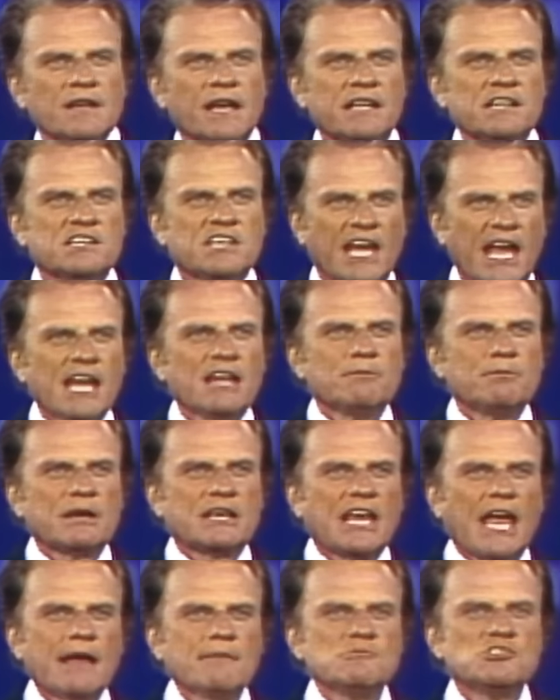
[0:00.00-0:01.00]
And Cain
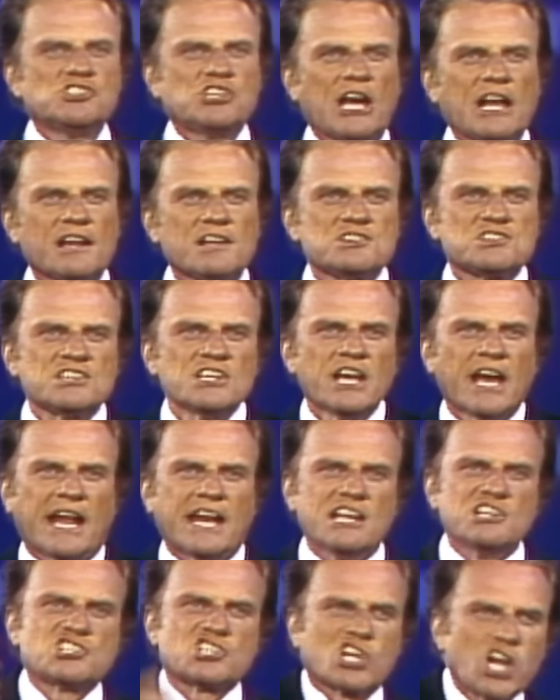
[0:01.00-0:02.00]
became jealous,
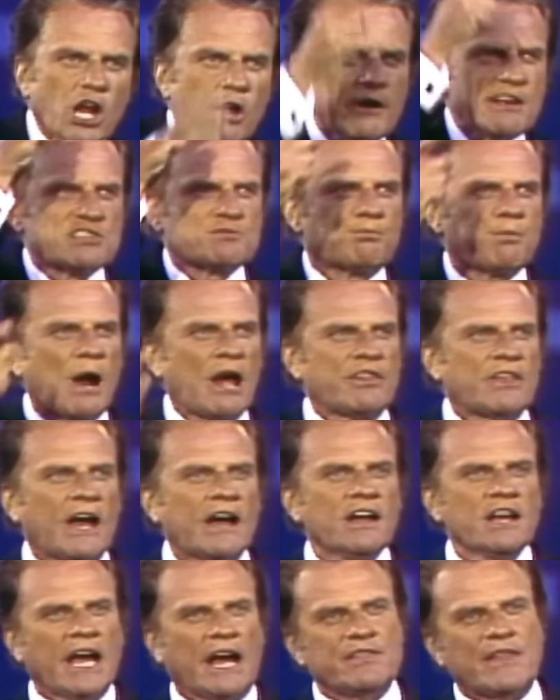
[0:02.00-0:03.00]
and he slew his
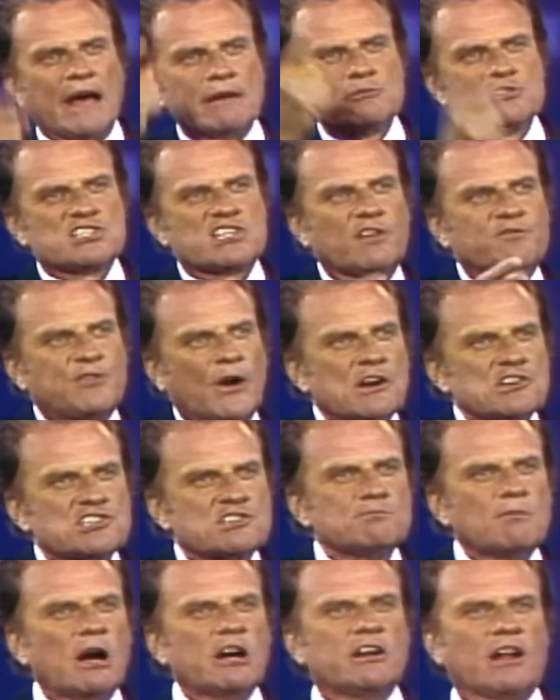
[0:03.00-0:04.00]
brother, and that was the
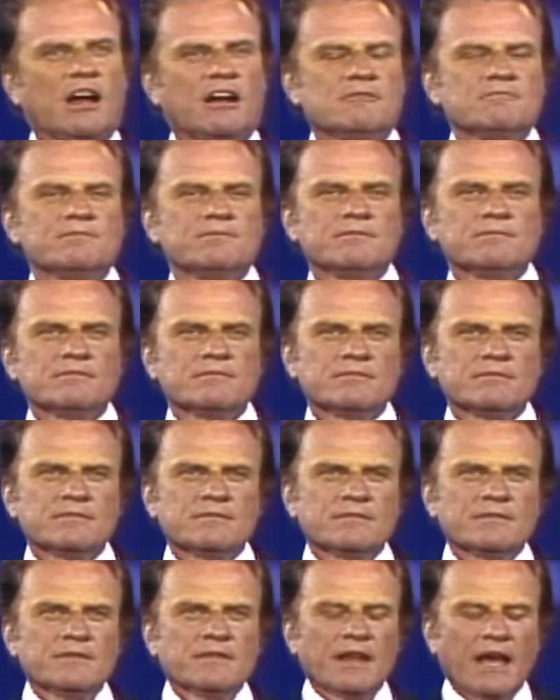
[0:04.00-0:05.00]
first murder.
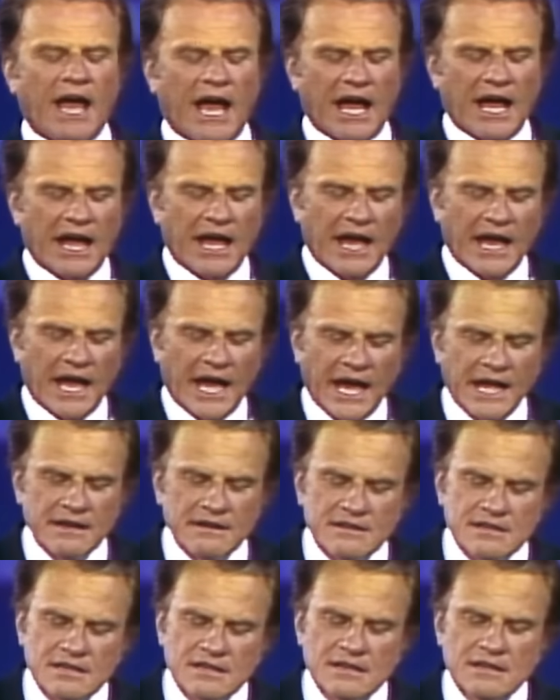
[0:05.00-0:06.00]
And